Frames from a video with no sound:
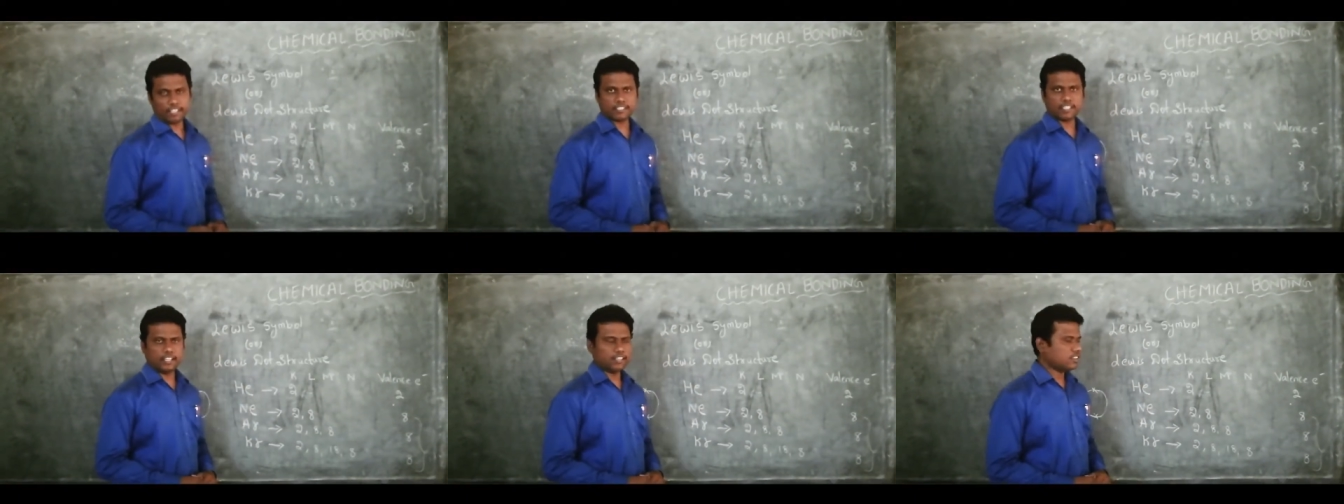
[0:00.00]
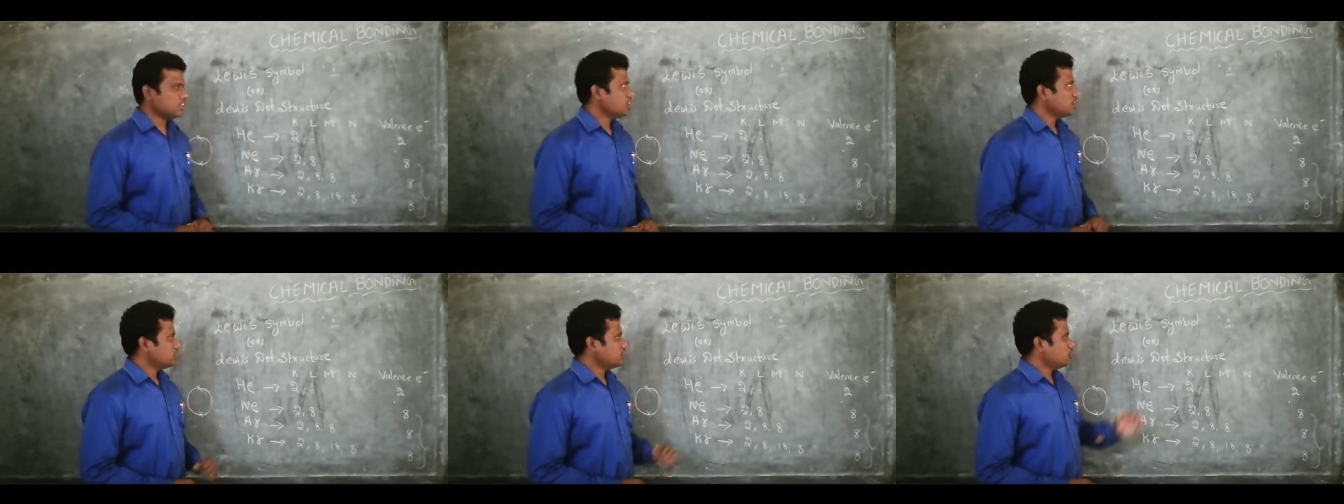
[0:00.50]

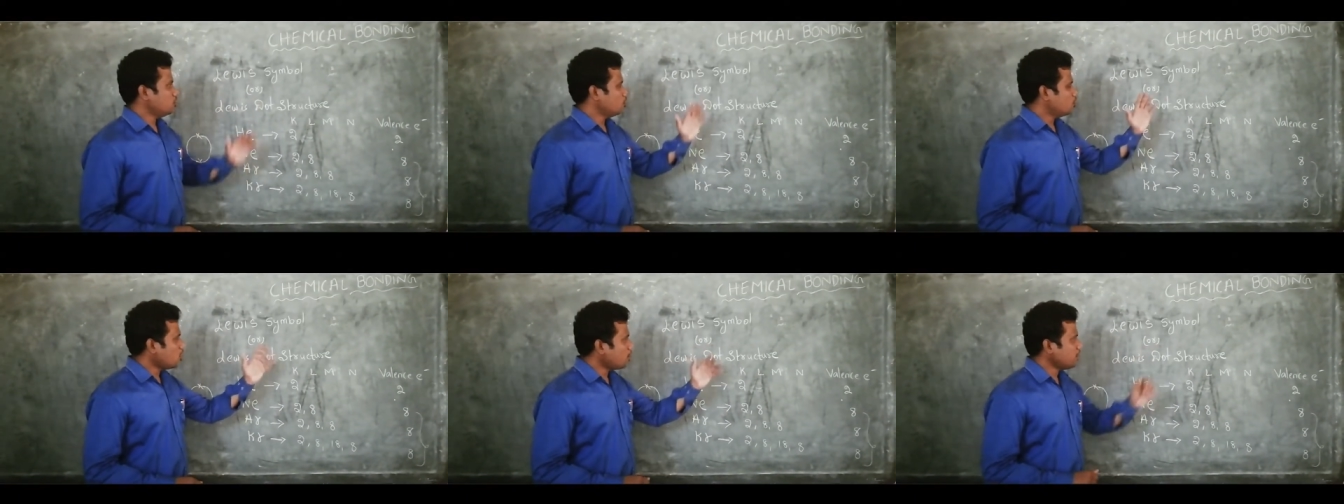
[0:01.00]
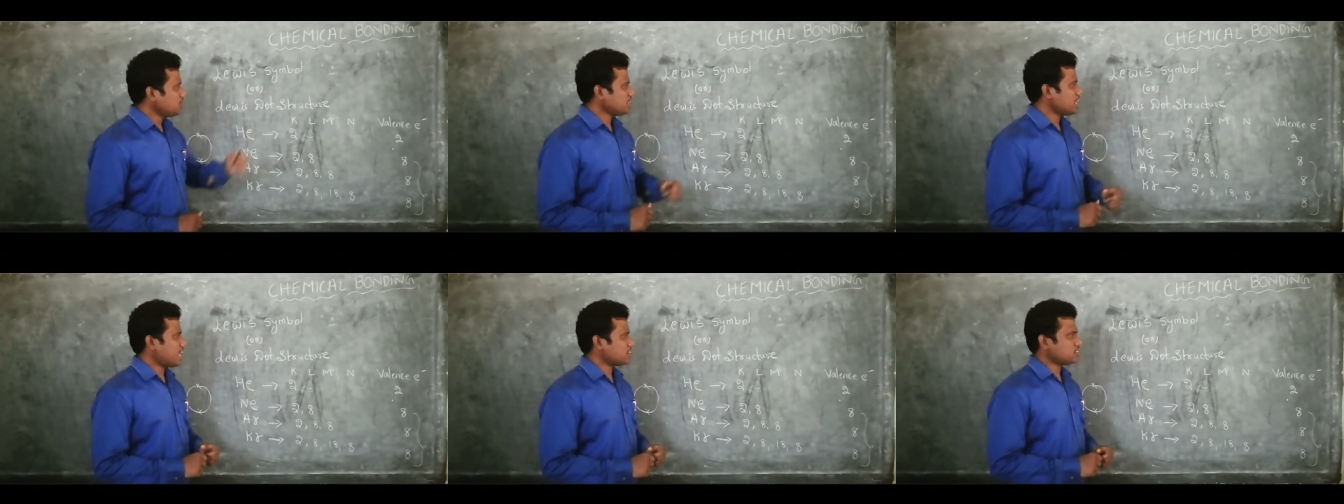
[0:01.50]
reason the
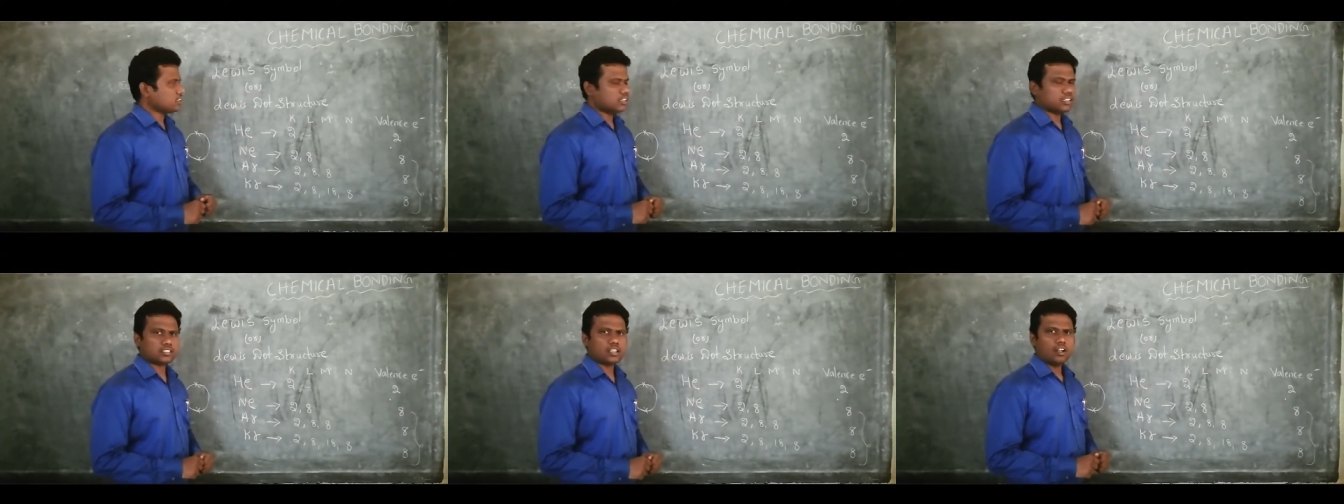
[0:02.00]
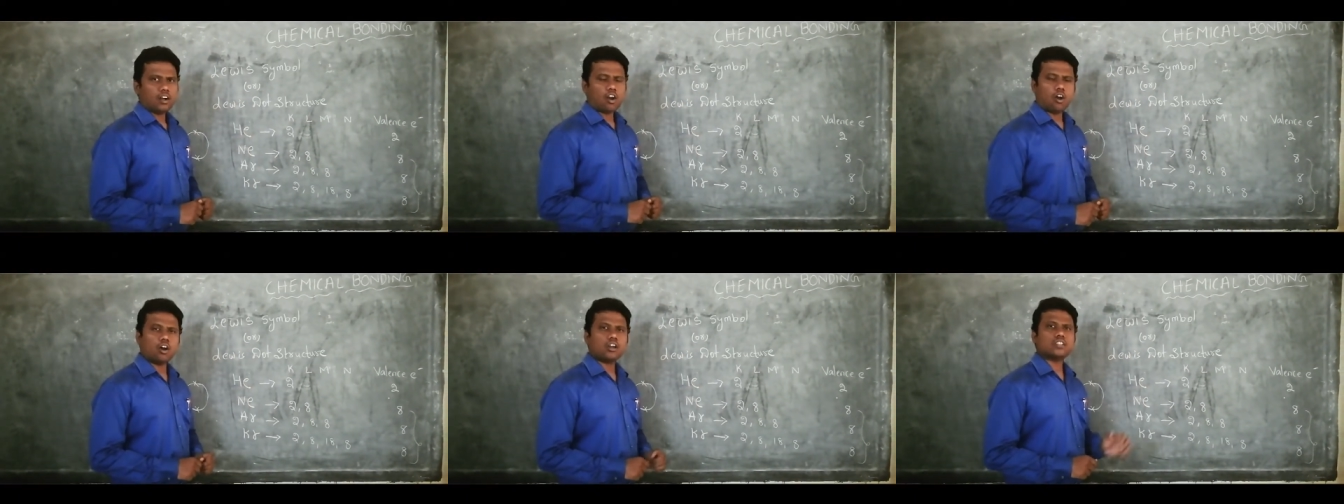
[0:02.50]
noble gases
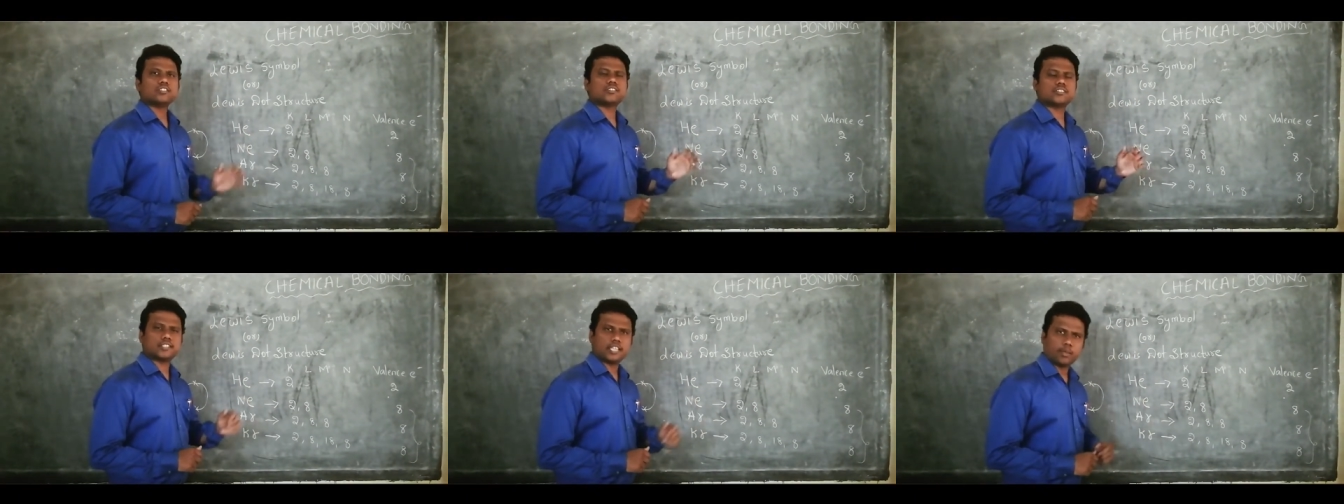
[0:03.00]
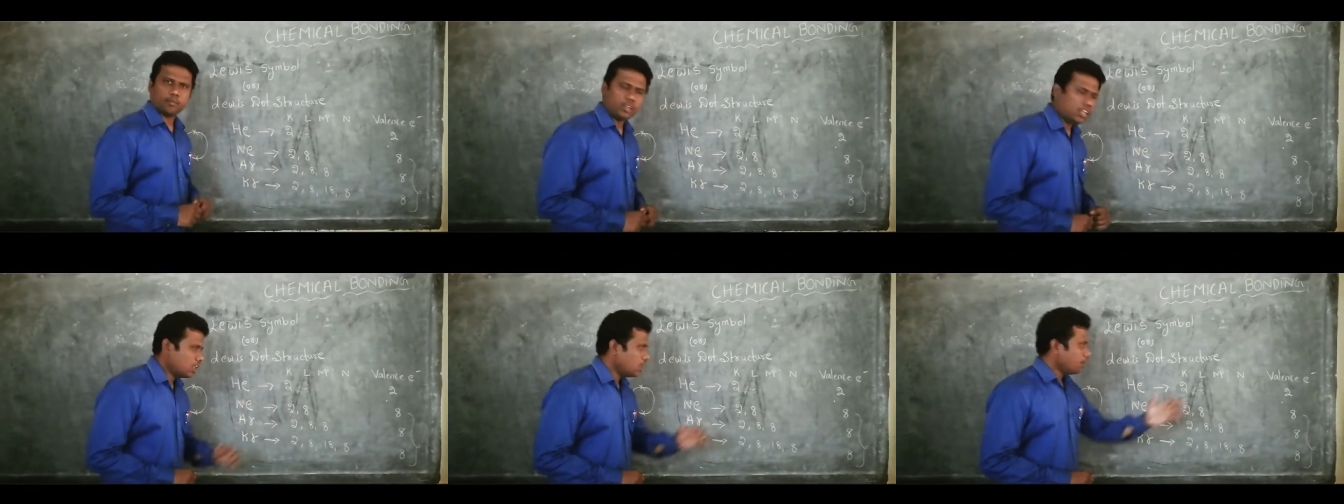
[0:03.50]
are
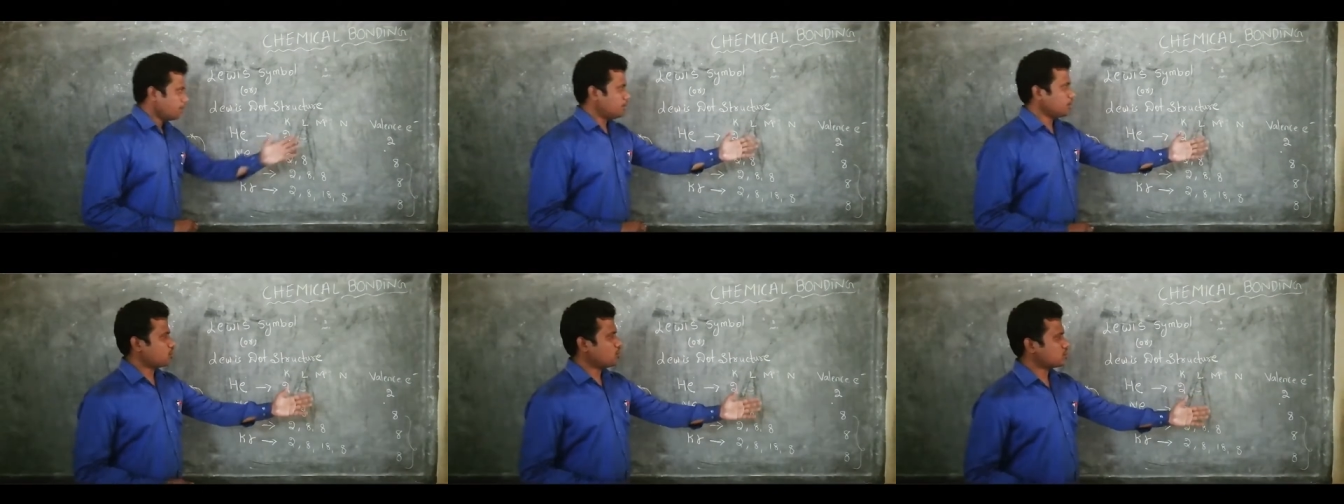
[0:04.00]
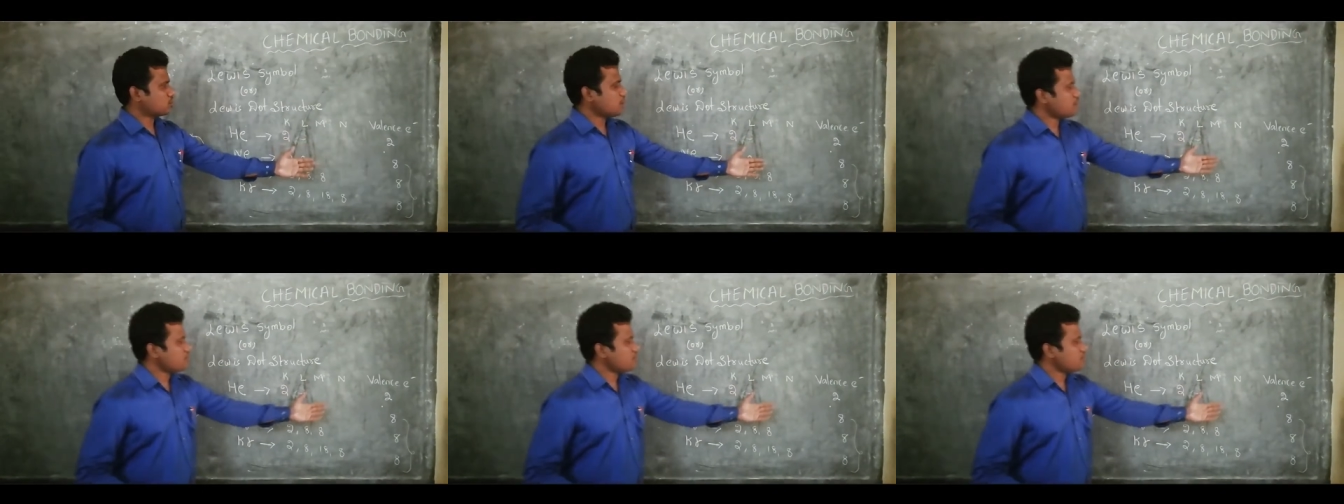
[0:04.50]
stable because